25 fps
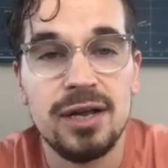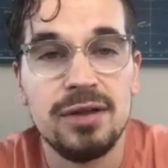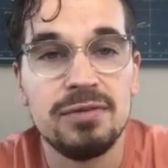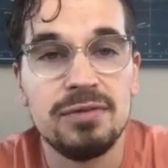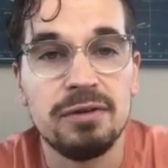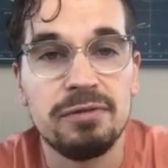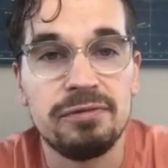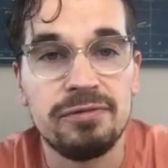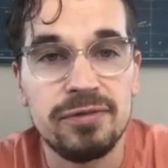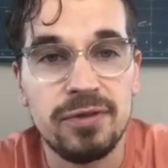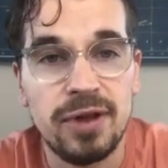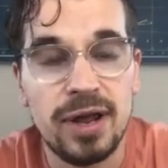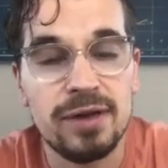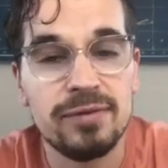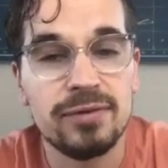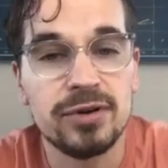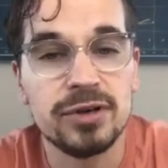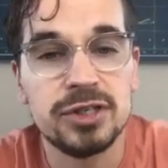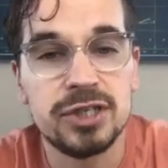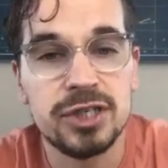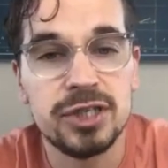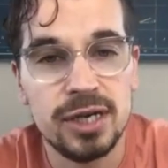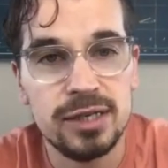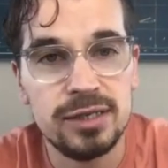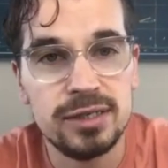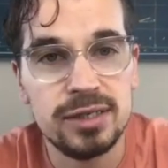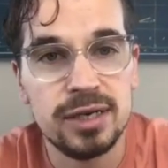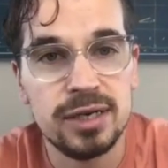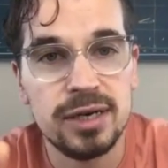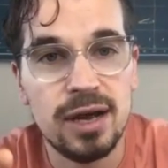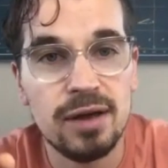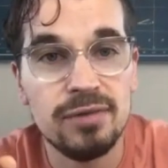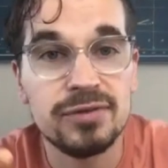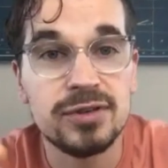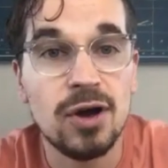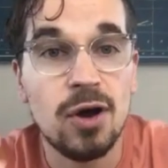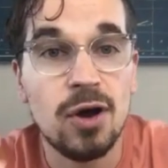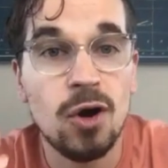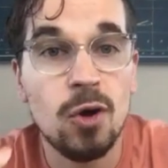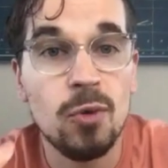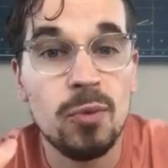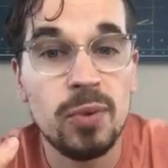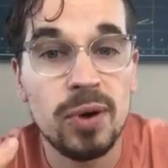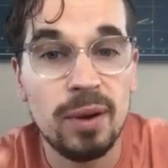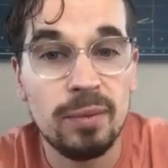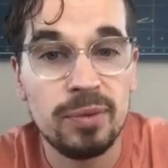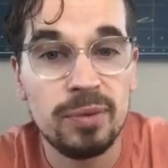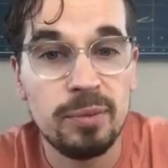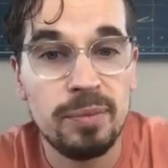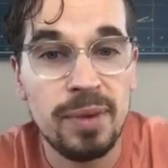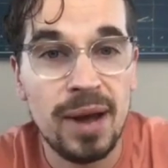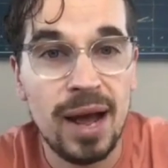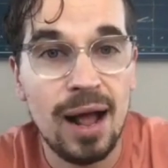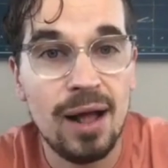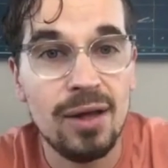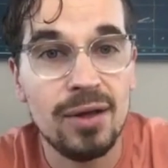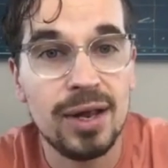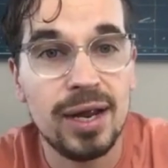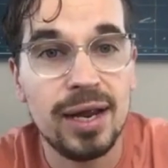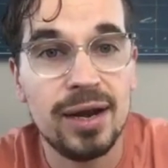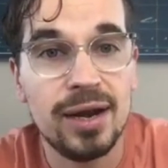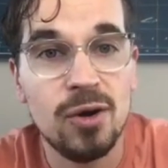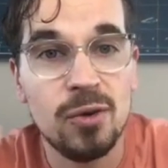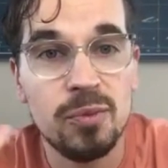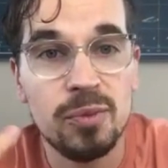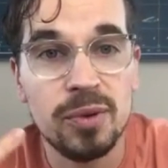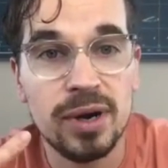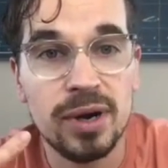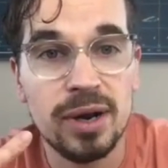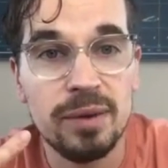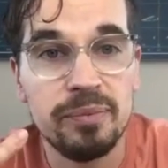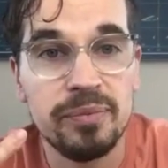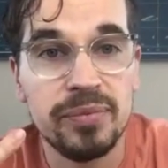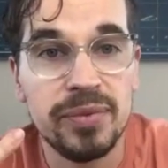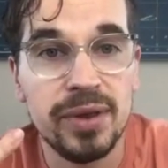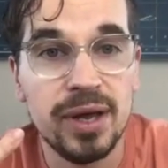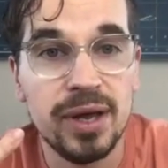the flavor just enough to open up the palate and open up